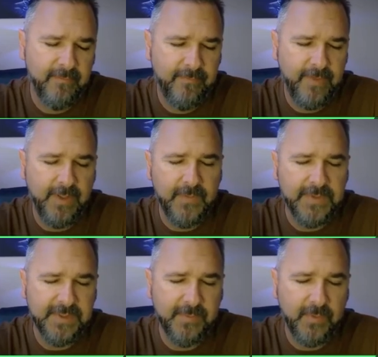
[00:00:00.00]
fairly
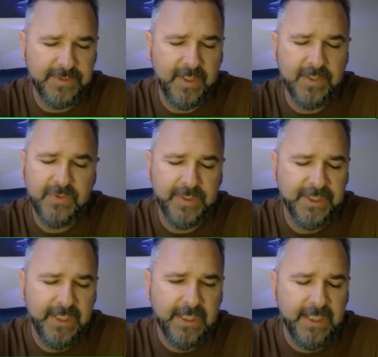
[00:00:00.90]
unreasonable results,
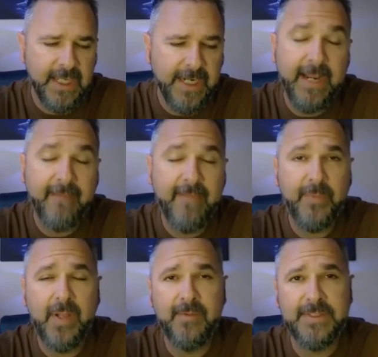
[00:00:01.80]
which I didn't have that
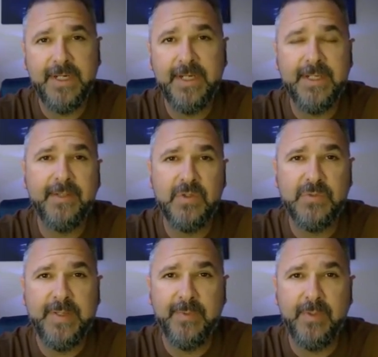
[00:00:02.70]
problem because I didn't take those
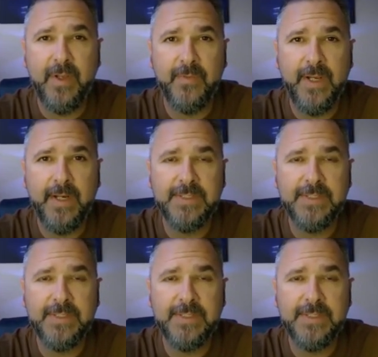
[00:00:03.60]
people on, right?